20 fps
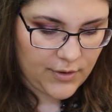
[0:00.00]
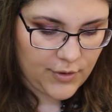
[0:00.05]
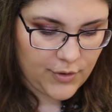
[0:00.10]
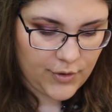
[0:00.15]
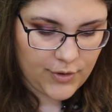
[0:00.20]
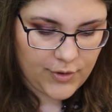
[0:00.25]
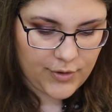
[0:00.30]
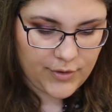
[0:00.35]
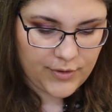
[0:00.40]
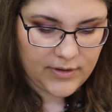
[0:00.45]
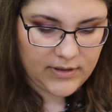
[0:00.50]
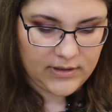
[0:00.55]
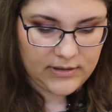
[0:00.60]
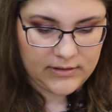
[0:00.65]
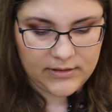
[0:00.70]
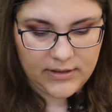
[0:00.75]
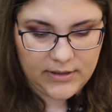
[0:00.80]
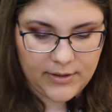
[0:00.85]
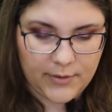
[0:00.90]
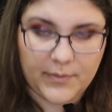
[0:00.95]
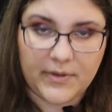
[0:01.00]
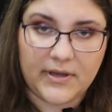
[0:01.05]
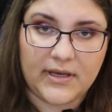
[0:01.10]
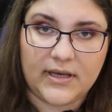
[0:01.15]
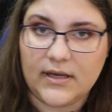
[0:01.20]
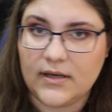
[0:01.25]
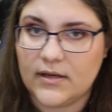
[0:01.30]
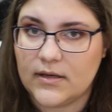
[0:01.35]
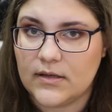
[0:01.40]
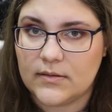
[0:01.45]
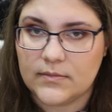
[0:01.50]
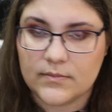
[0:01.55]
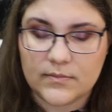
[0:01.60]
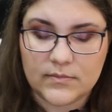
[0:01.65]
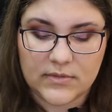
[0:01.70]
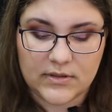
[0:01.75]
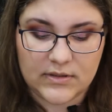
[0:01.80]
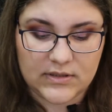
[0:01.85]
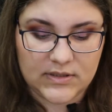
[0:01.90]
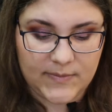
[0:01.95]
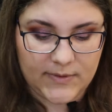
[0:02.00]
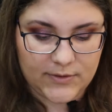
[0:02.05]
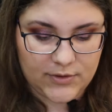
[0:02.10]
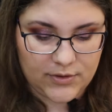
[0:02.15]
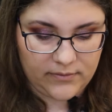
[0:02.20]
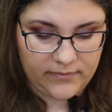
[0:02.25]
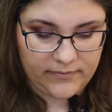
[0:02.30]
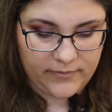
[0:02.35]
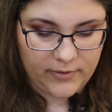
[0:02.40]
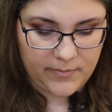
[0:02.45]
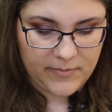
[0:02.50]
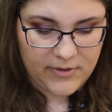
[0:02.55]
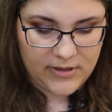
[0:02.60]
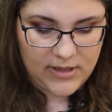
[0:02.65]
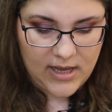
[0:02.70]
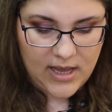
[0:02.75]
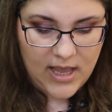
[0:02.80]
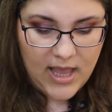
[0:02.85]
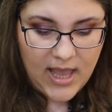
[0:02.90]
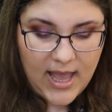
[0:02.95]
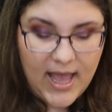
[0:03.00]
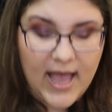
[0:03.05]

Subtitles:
her glittery special formula